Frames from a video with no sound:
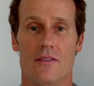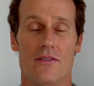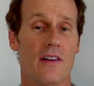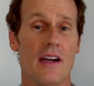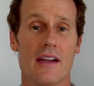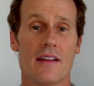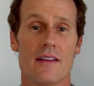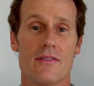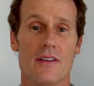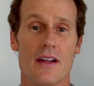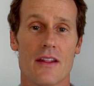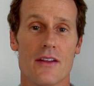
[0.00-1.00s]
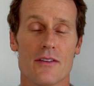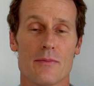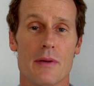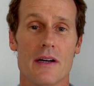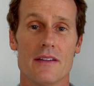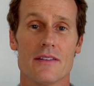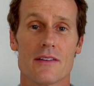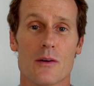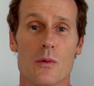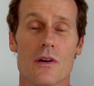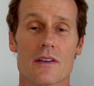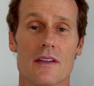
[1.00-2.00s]
Finally, if none of those buttons are
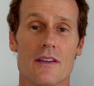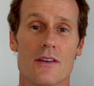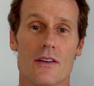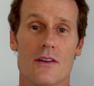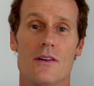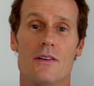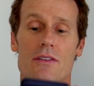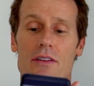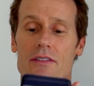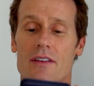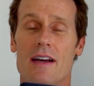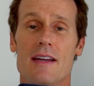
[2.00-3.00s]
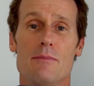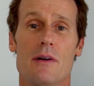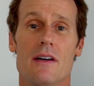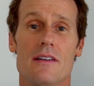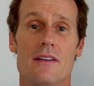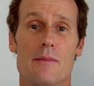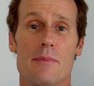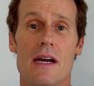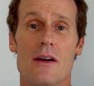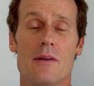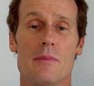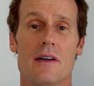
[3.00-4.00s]
working, you can hold the side button or
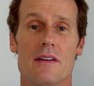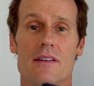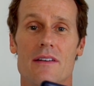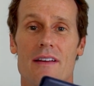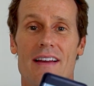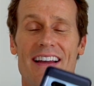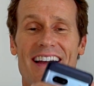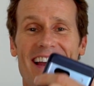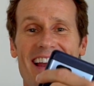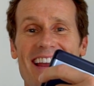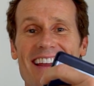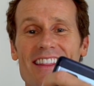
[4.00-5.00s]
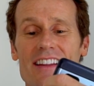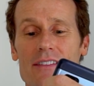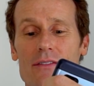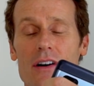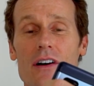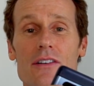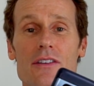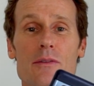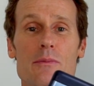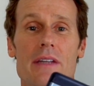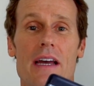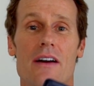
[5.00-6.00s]
power button and the
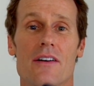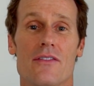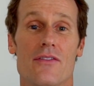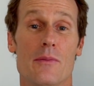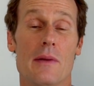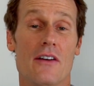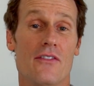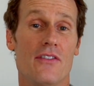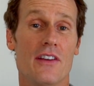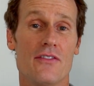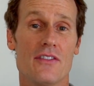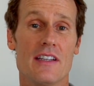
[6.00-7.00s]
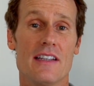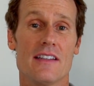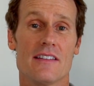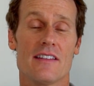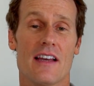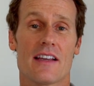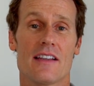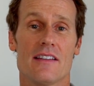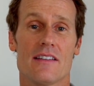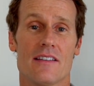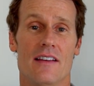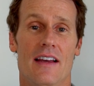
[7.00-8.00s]
volume down for about 15
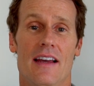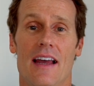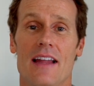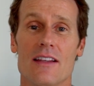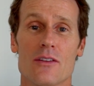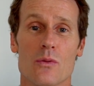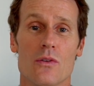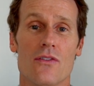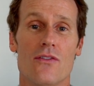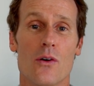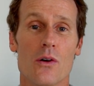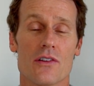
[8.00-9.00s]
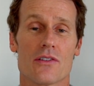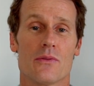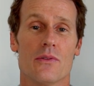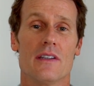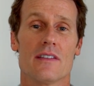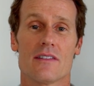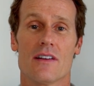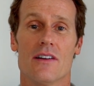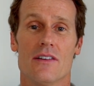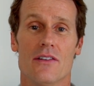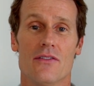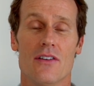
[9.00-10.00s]
seconds and this will force
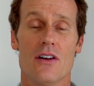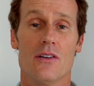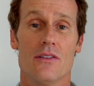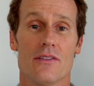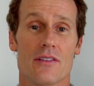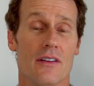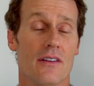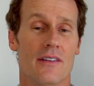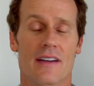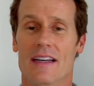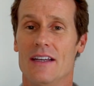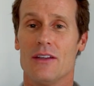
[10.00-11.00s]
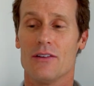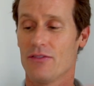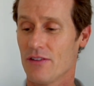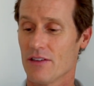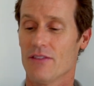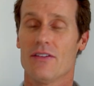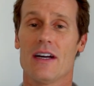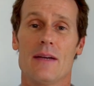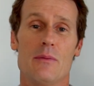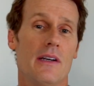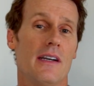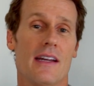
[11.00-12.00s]
restart your phone. So you'll feel it
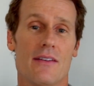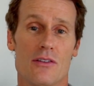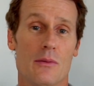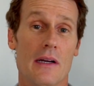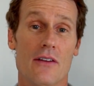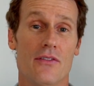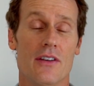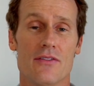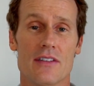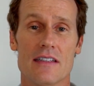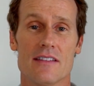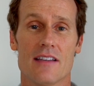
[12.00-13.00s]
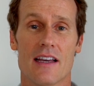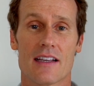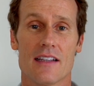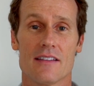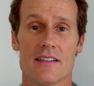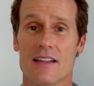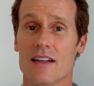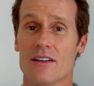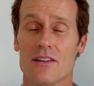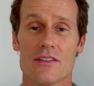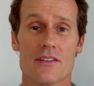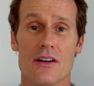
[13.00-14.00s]
vibrate after about 15 seconds and then
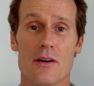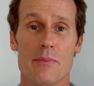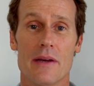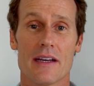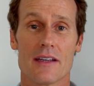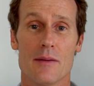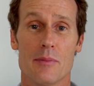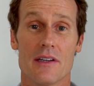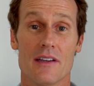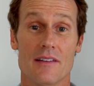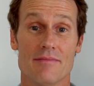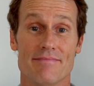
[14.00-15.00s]
it'll start back up again.